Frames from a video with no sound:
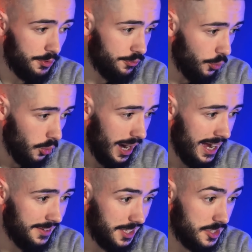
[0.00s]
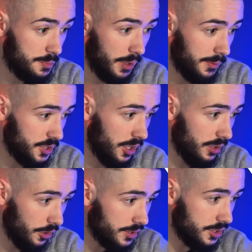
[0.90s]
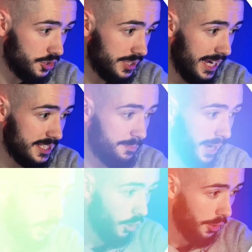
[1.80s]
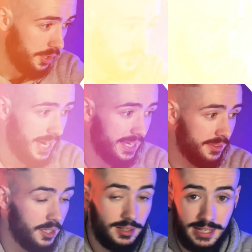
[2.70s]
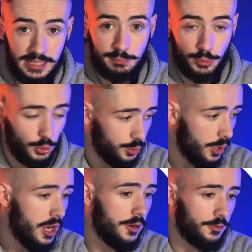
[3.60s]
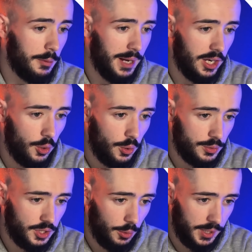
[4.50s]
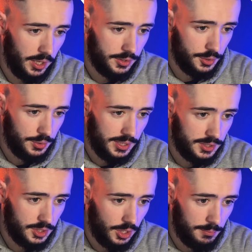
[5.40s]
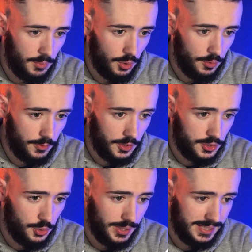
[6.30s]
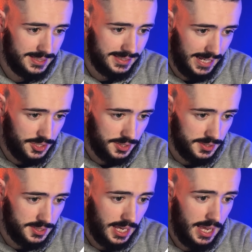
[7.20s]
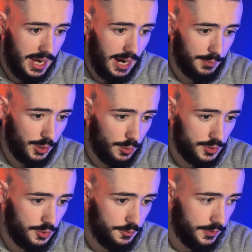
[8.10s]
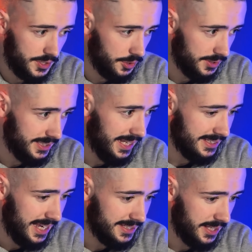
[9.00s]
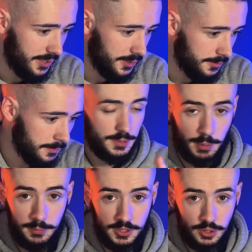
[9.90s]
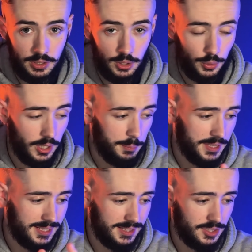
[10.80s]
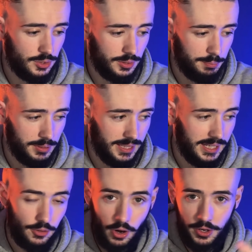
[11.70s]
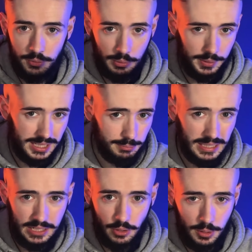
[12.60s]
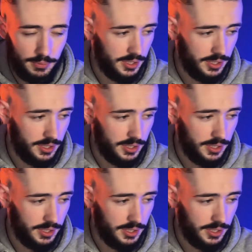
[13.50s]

before, and this is pretty much how it looks. It just has my orange and the light blue from my logo. So all we gotta do is come over to extensions and we go to Visual C S S Editor. It's pretty much gonna load it up into this sort of playground where we can play around